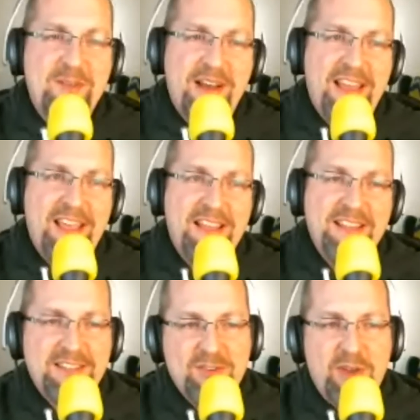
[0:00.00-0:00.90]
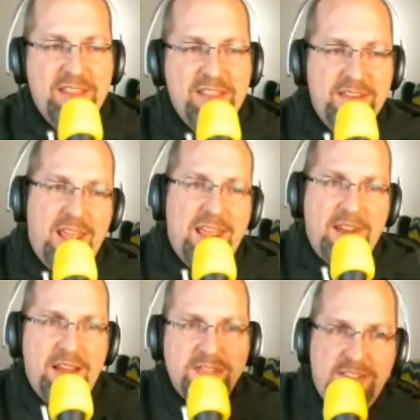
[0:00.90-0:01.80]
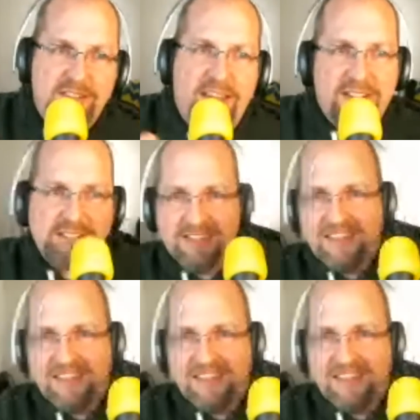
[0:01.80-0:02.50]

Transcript: my doing the Dave Nelson dance.